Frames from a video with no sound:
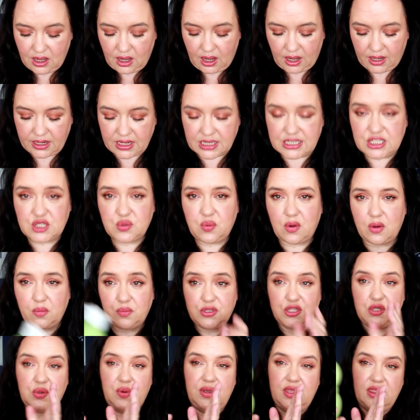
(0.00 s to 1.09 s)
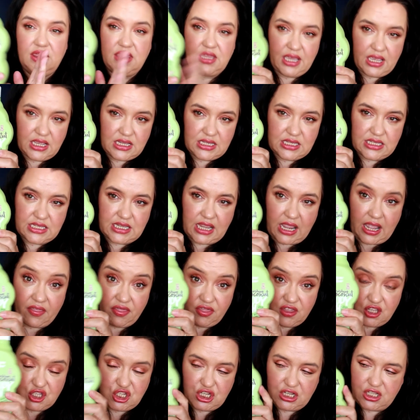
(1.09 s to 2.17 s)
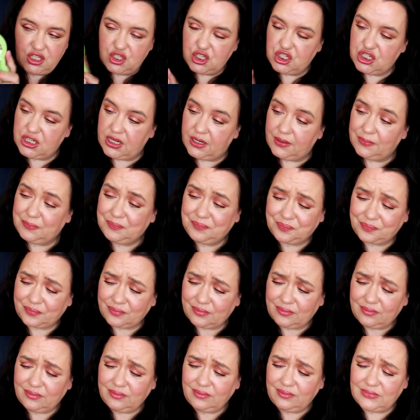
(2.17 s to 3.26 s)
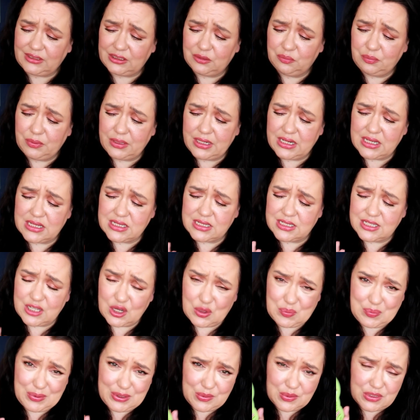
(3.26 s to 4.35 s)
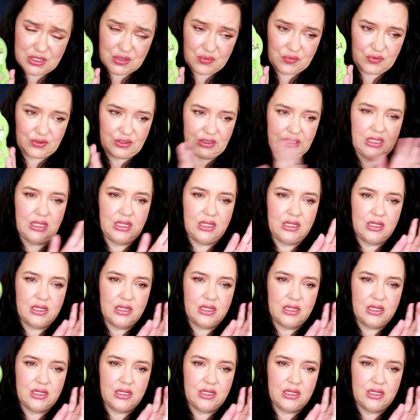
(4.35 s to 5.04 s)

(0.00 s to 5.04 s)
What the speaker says: And I swap between this and the ginger, but it's so beautiful.